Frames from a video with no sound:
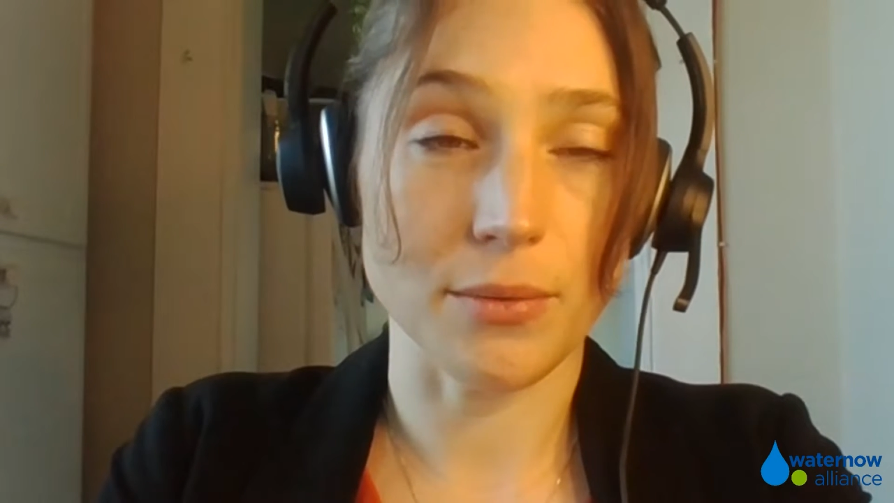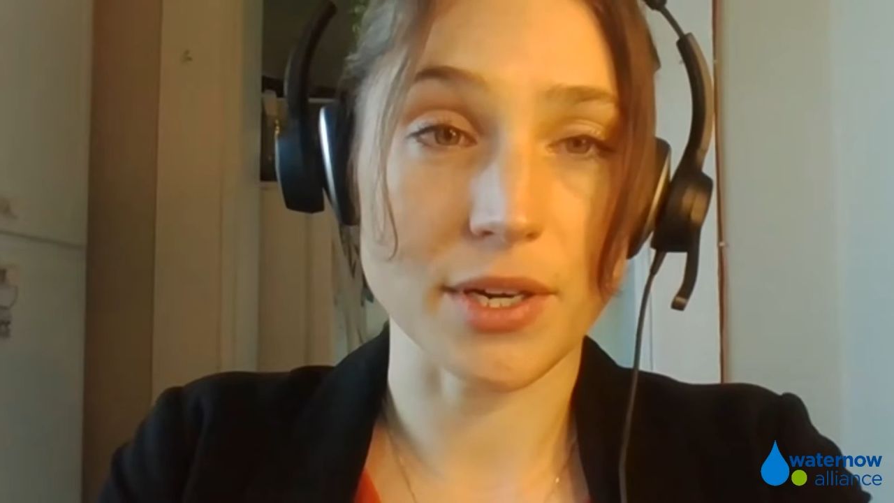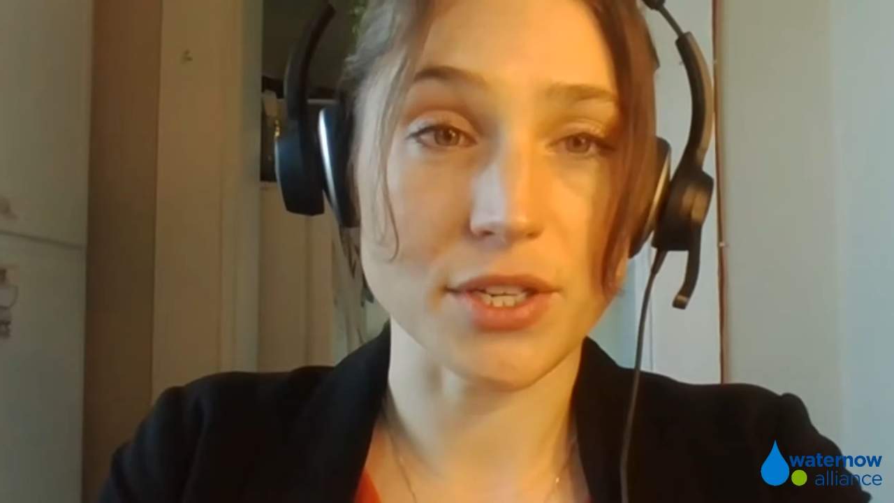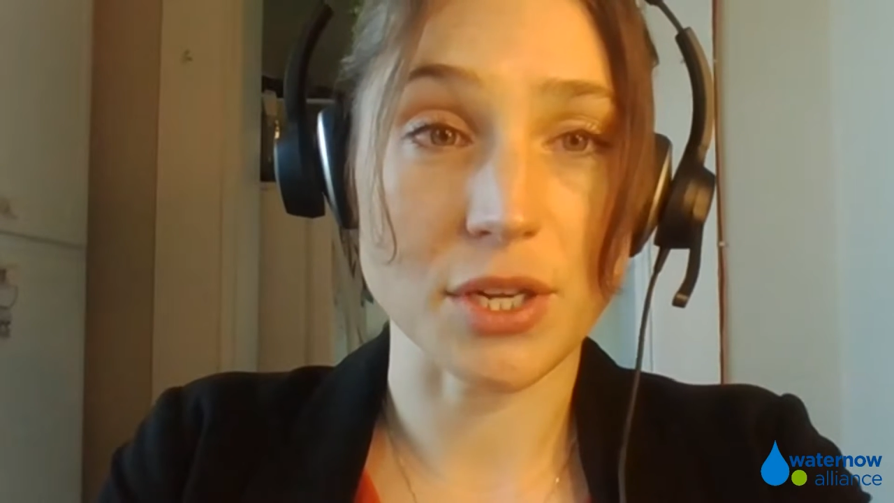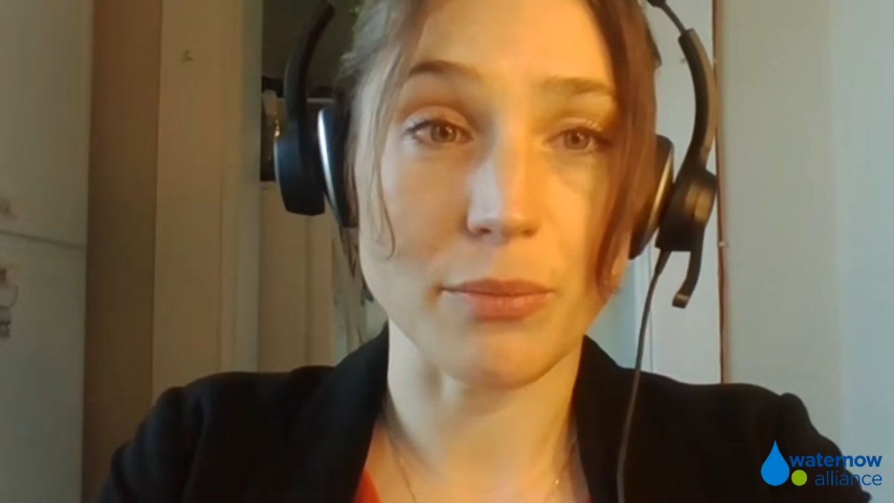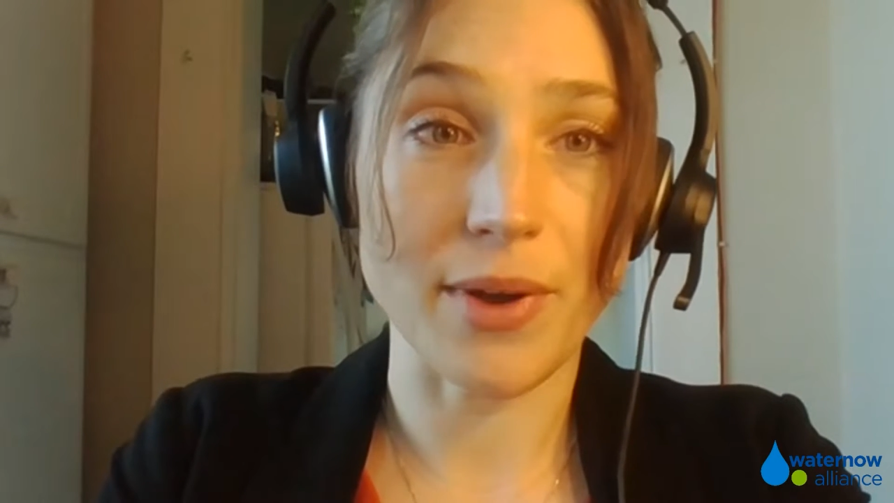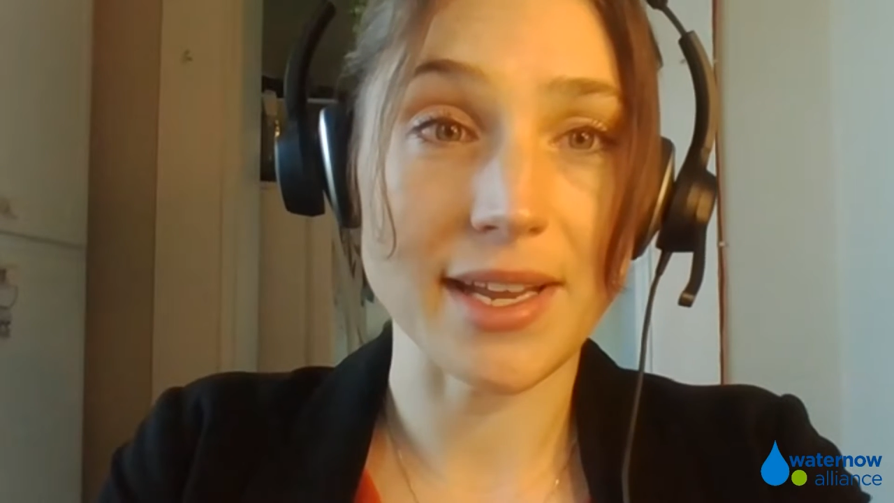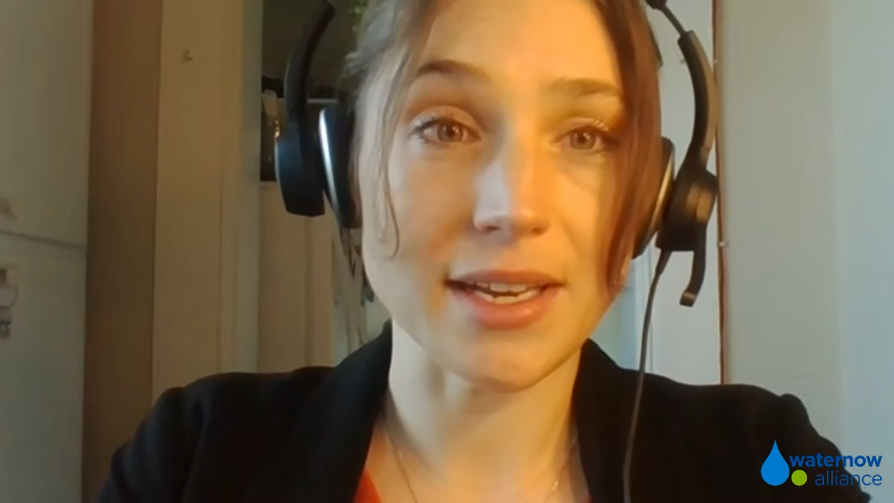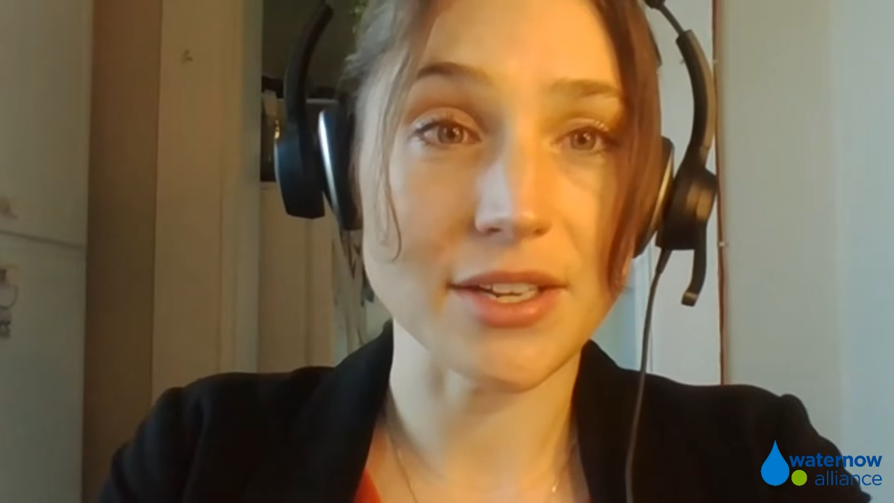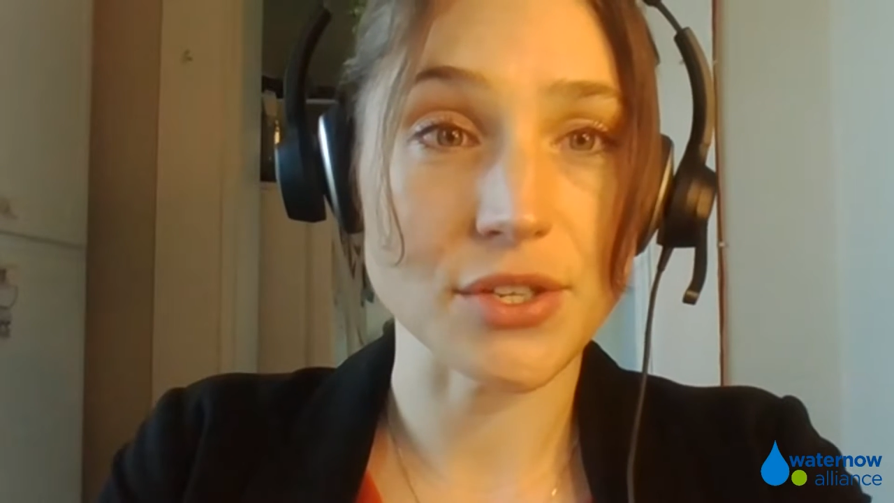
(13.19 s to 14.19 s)
watershed
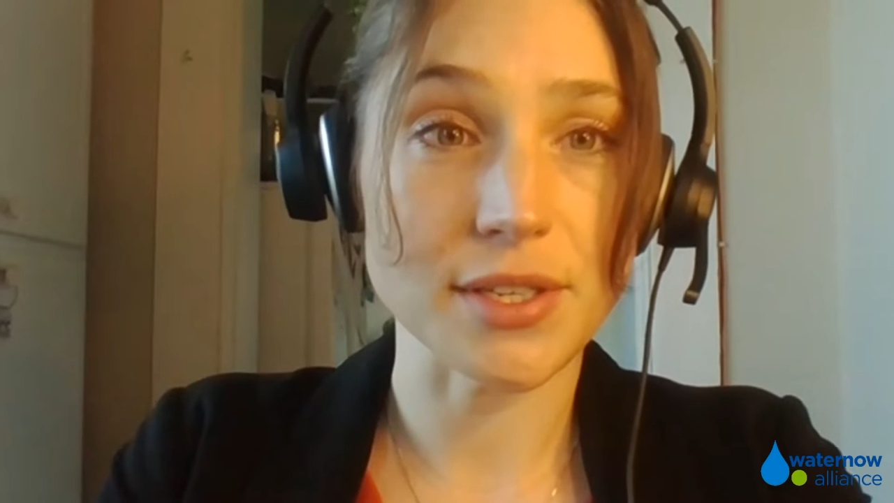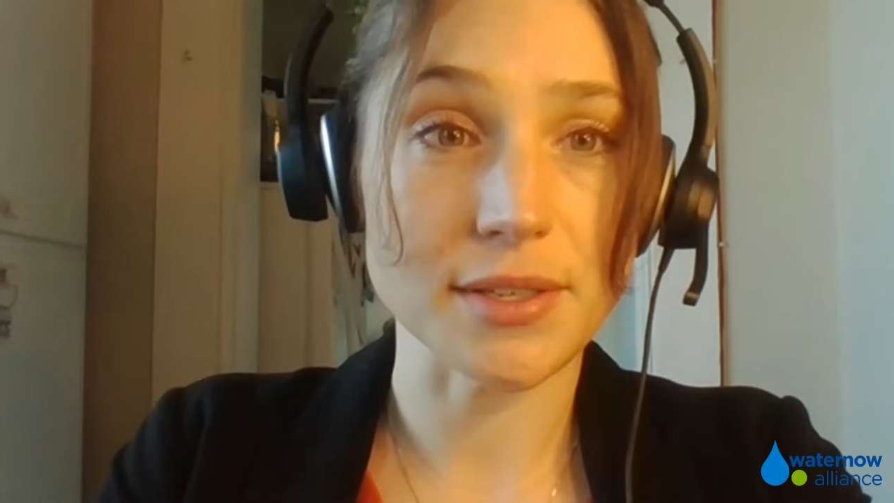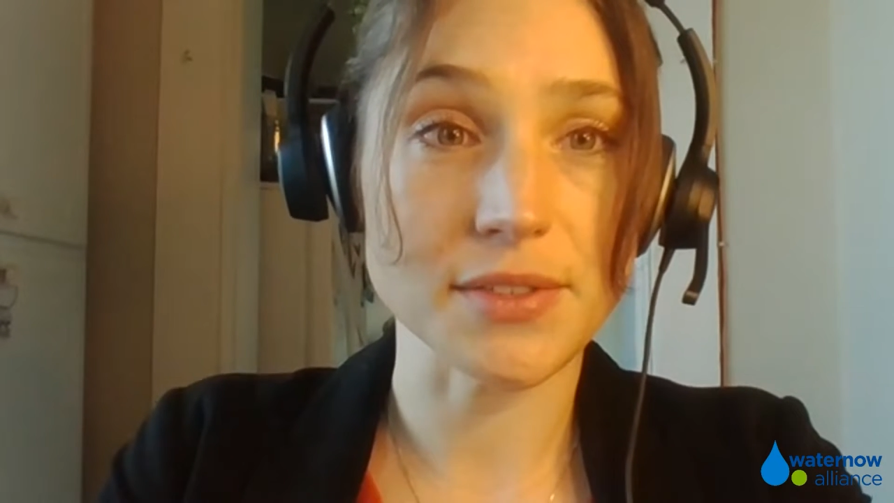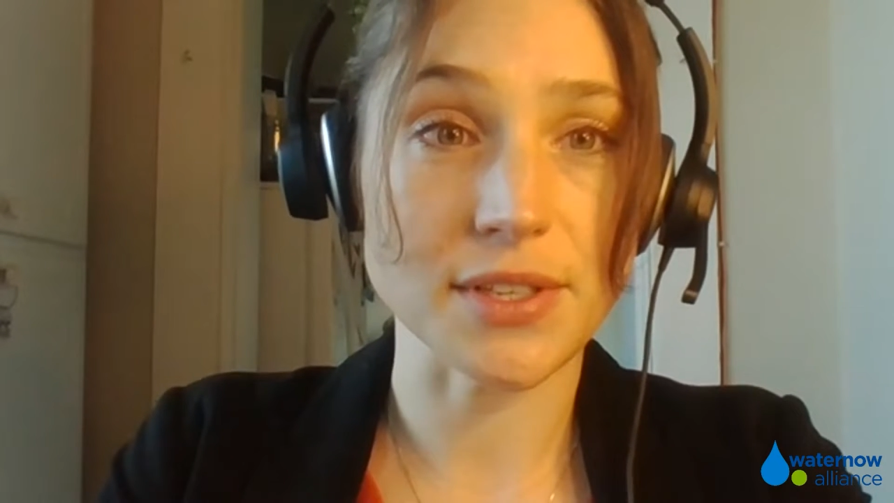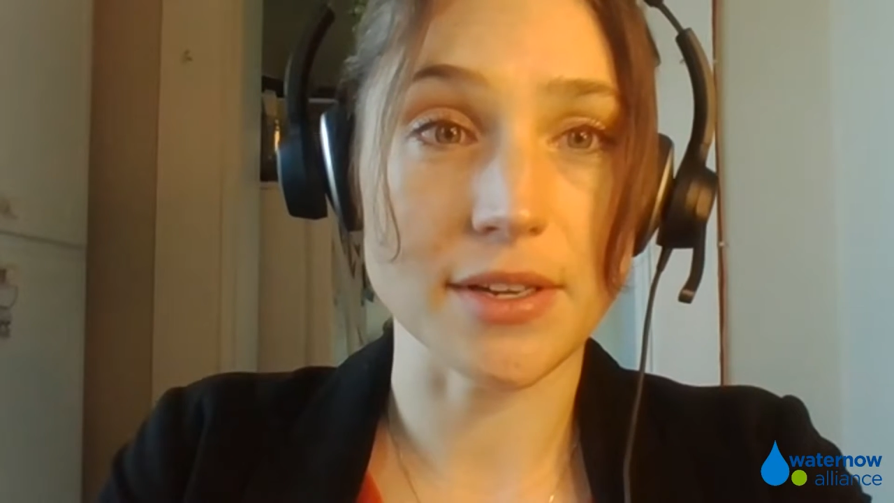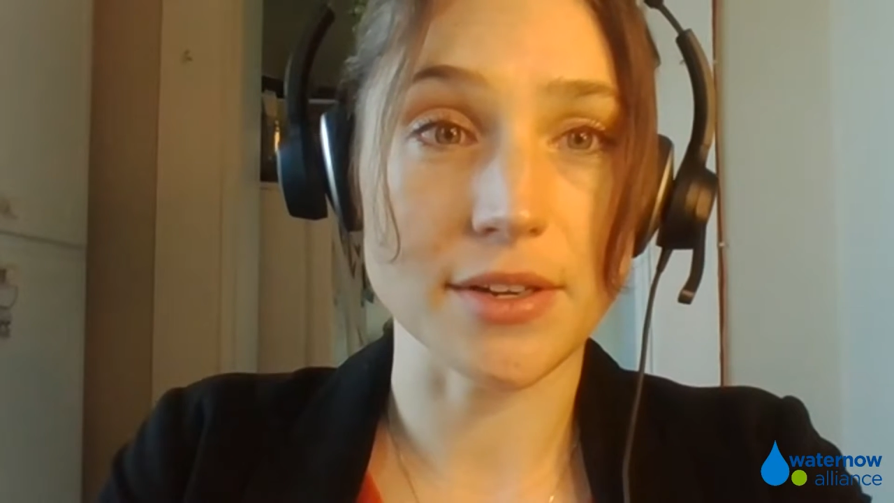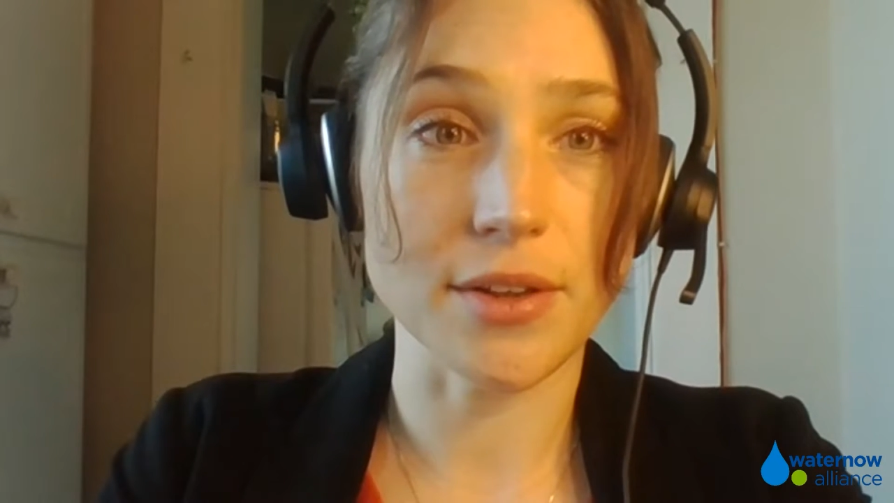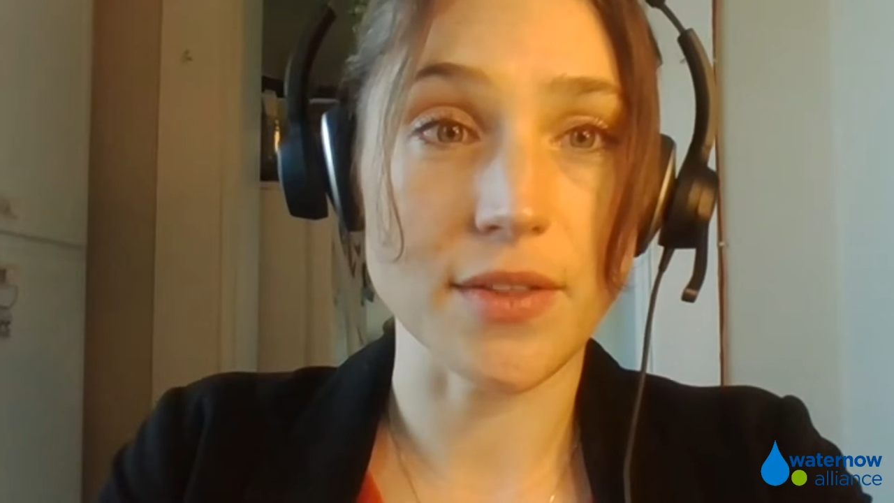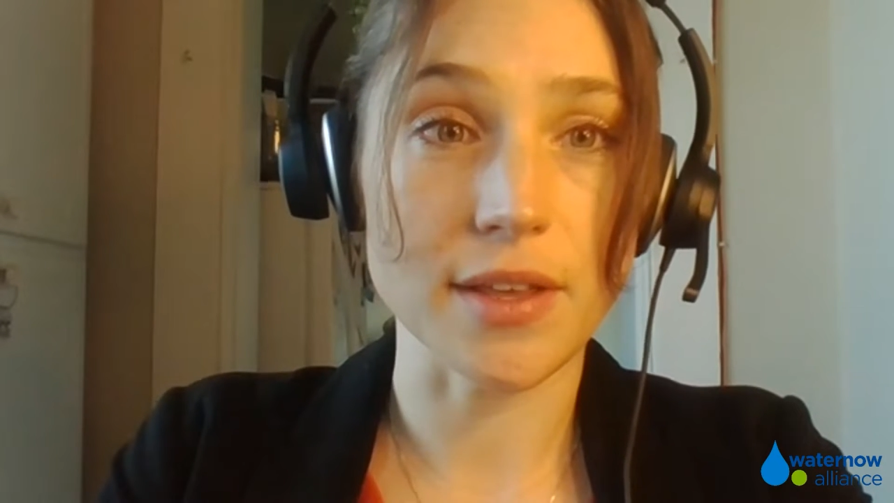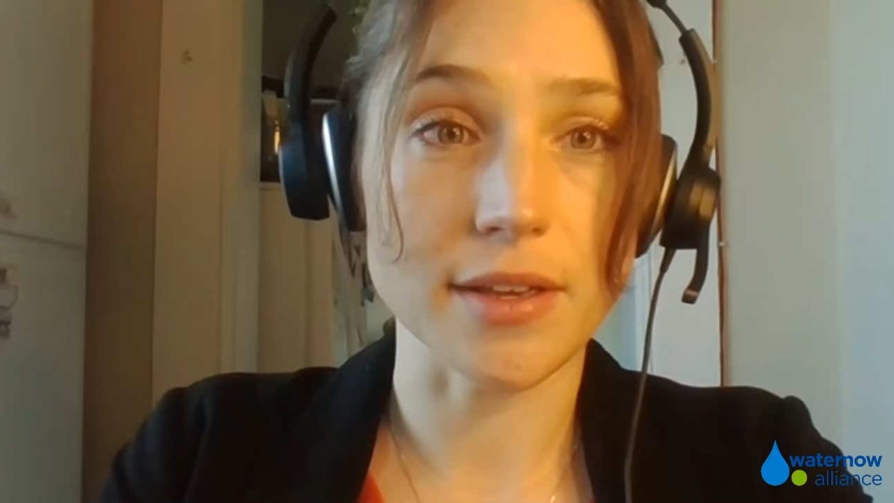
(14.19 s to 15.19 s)
planning initiatives under
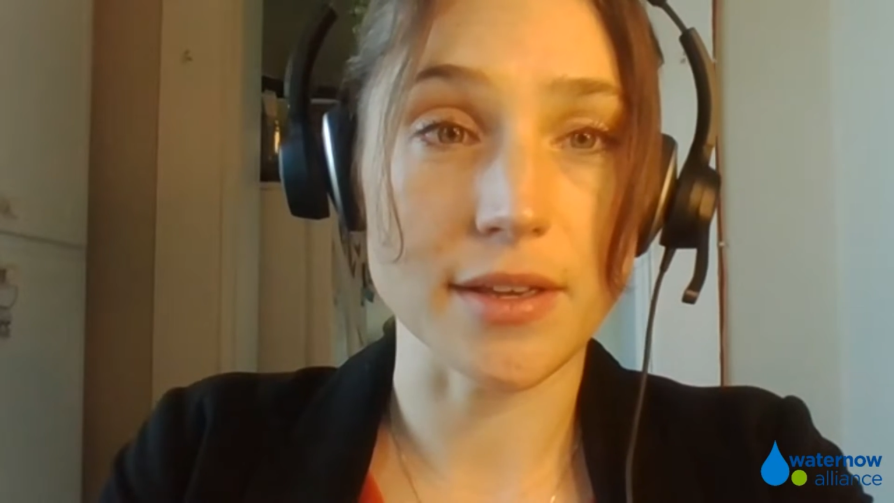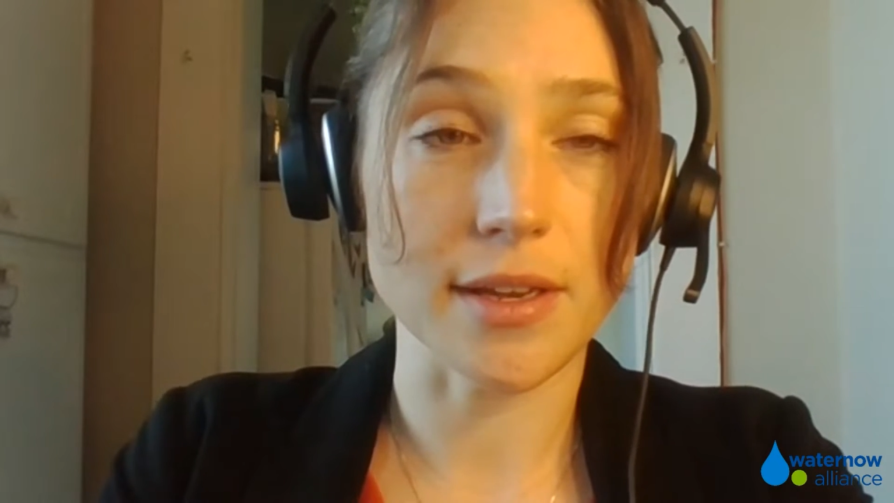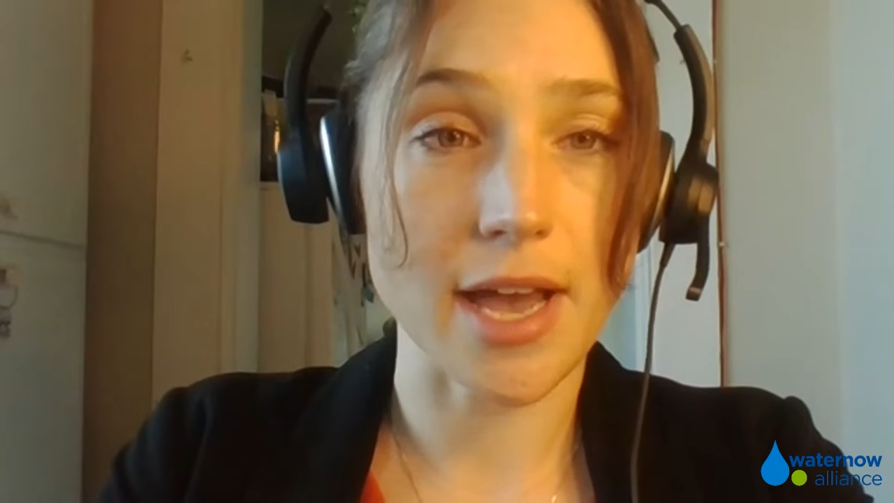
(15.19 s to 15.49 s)
the